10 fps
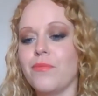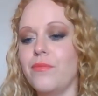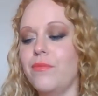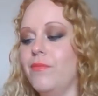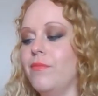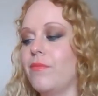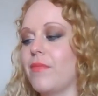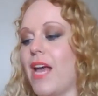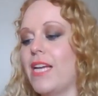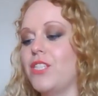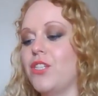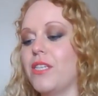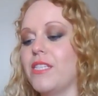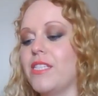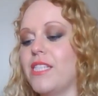And you
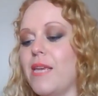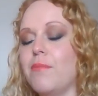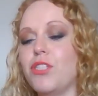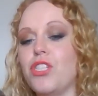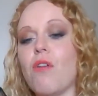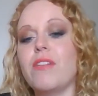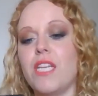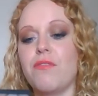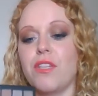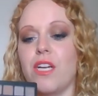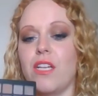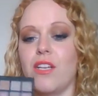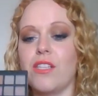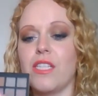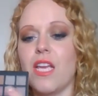can see majority of the
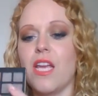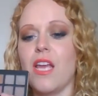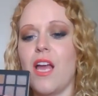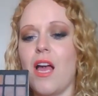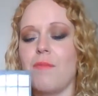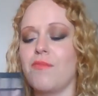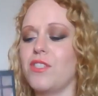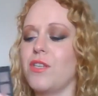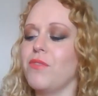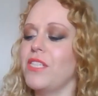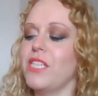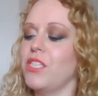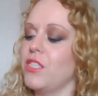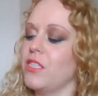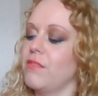colours. For some reason it
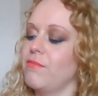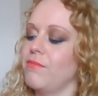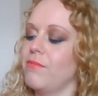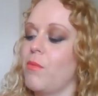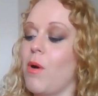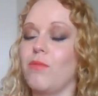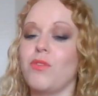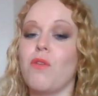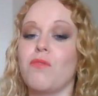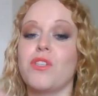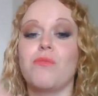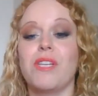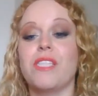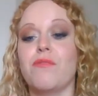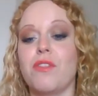just, well, not for some
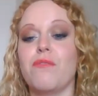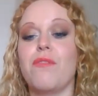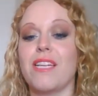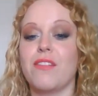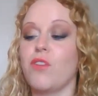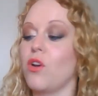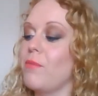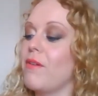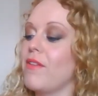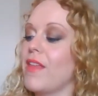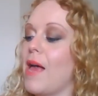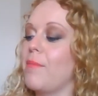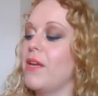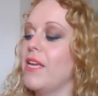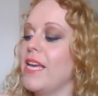reason, for the fact they've got a mirror there,
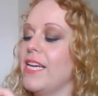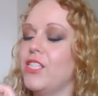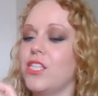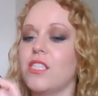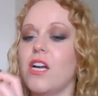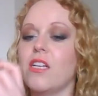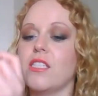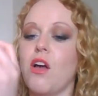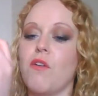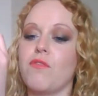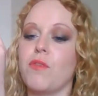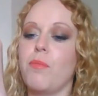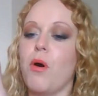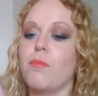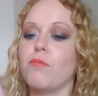but it does cut off the
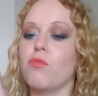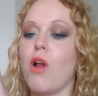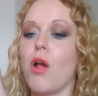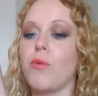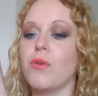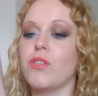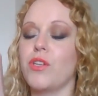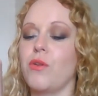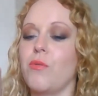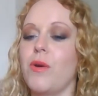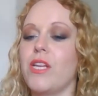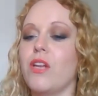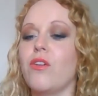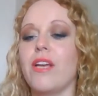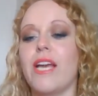bottom row, so when
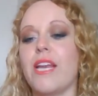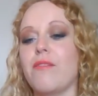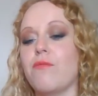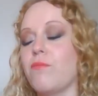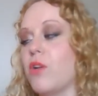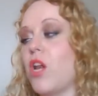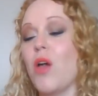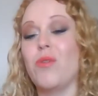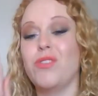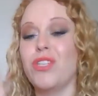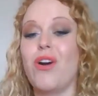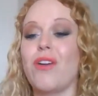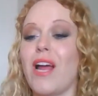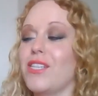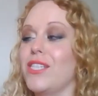you're looking at it closed you
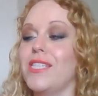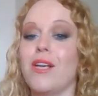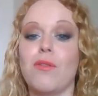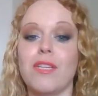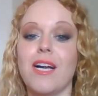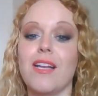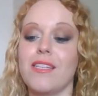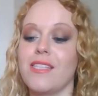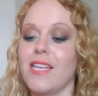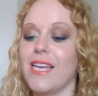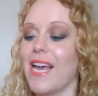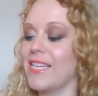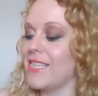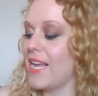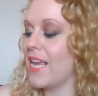can't actually see all the colours that you're
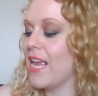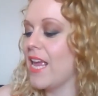getting.